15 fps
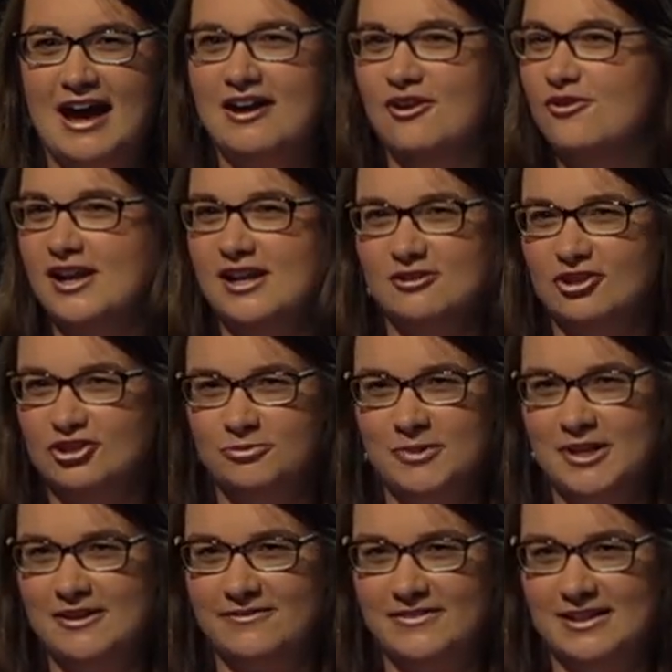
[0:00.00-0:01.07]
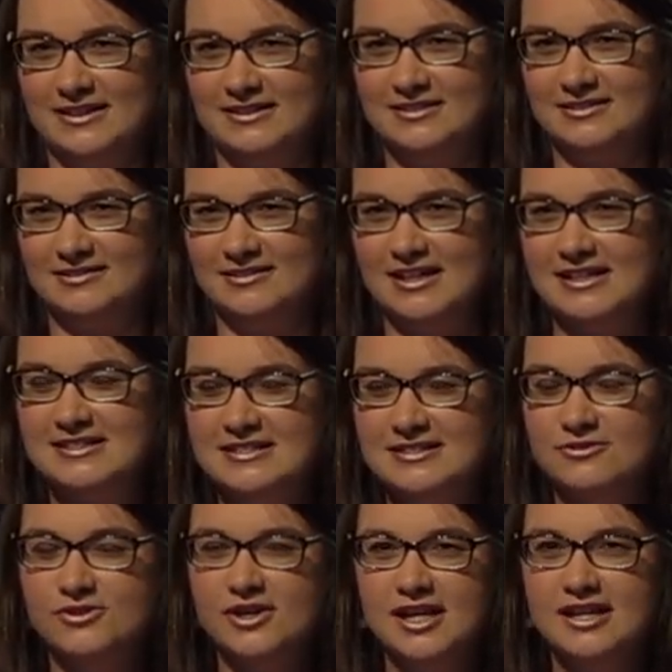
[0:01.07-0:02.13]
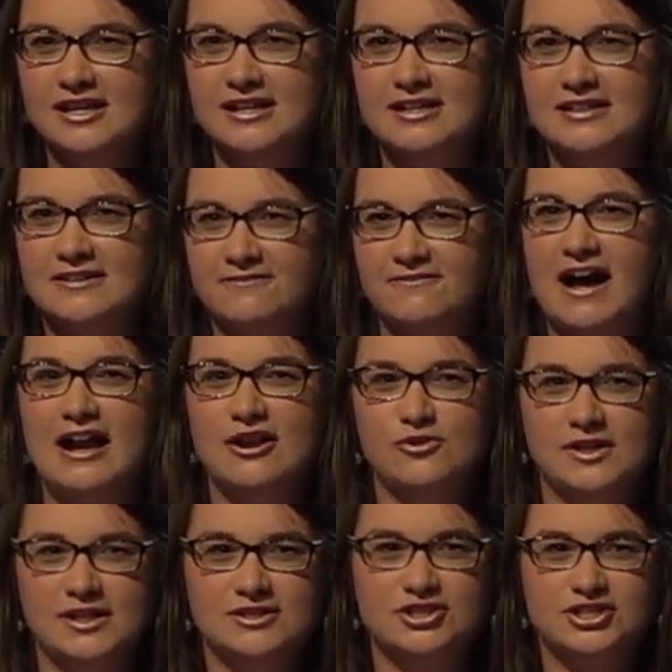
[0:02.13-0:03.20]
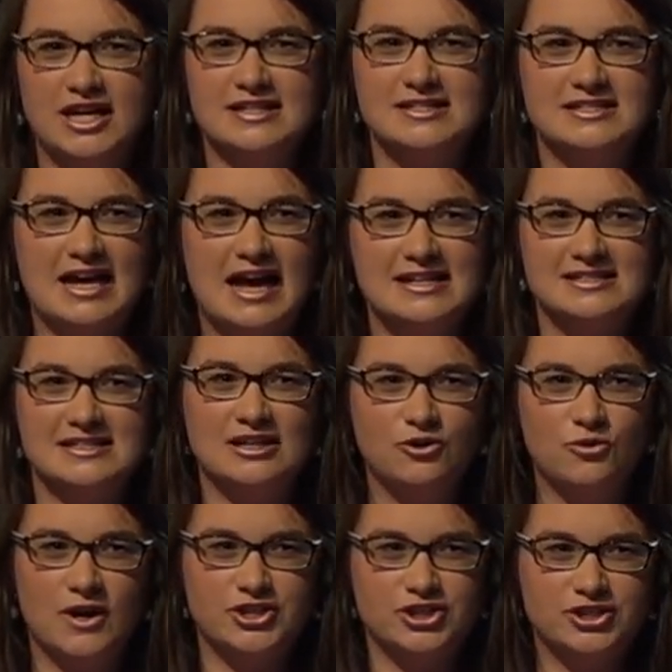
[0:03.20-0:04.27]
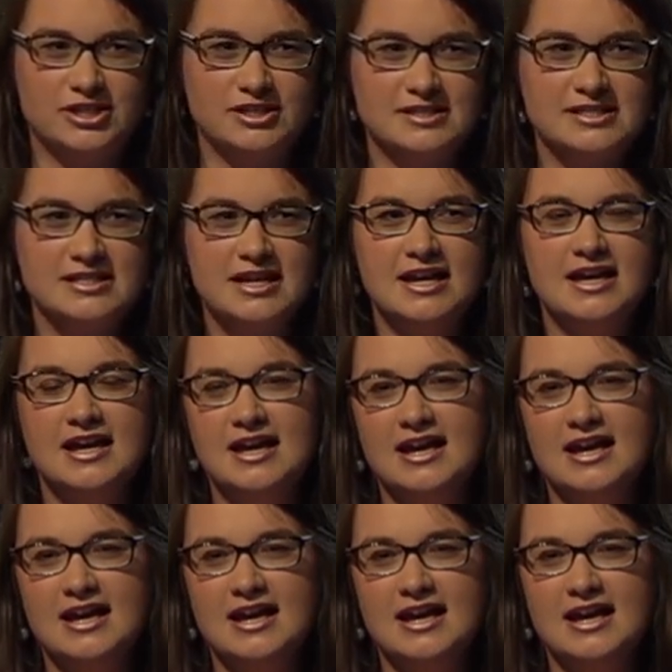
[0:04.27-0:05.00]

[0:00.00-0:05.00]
I really don't believe in it. It's really the value in just asking questions